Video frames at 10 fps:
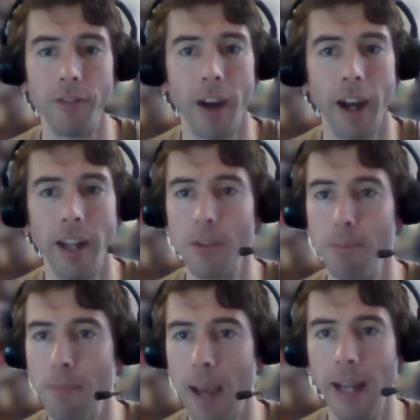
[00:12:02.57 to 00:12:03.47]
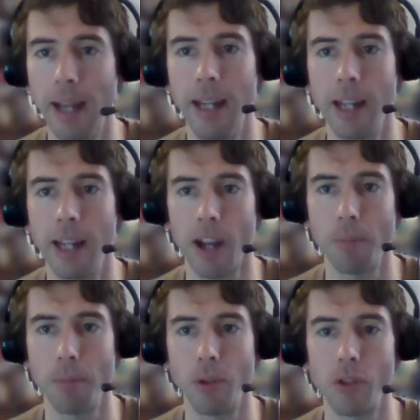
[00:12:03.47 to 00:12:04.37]
find many
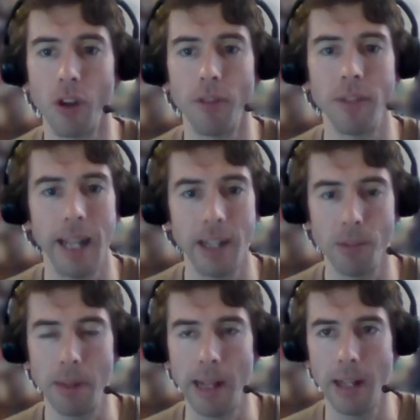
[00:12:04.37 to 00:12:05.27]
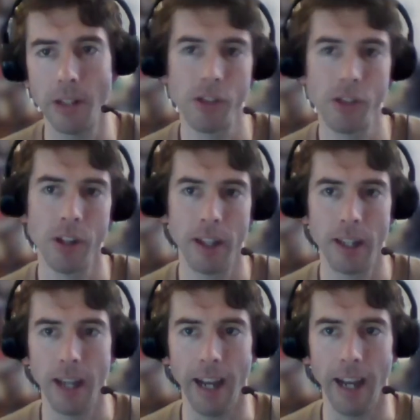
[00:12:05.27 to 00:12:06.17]
examples of lesson plans
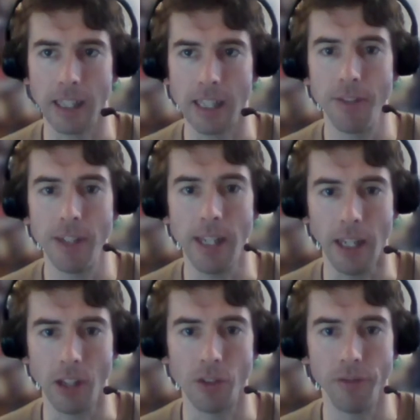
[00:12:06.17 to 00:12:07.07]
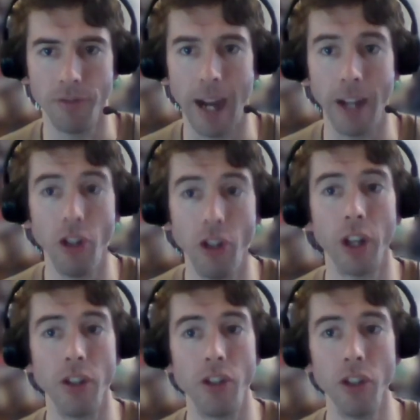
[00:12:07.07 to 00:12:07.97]
and activities that you
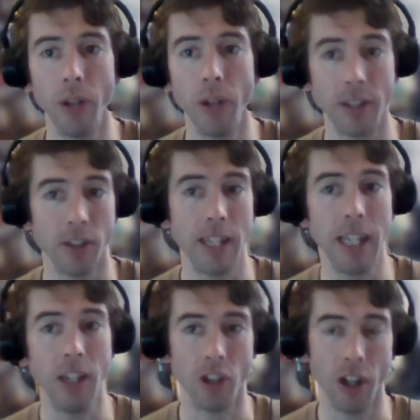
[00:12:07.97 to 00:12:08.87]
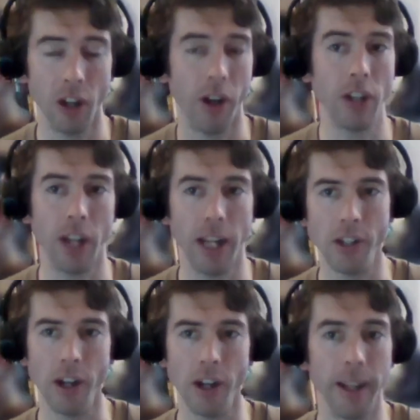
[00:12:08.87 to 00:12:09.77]
can do as a teacher or
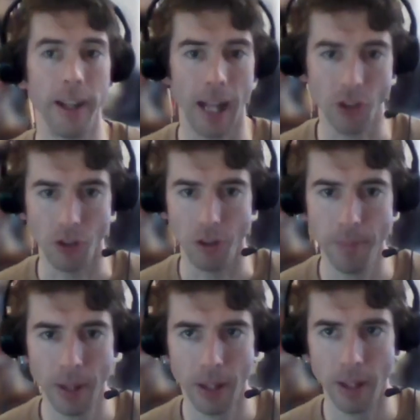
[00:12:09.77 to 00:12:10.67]
educator in the classroom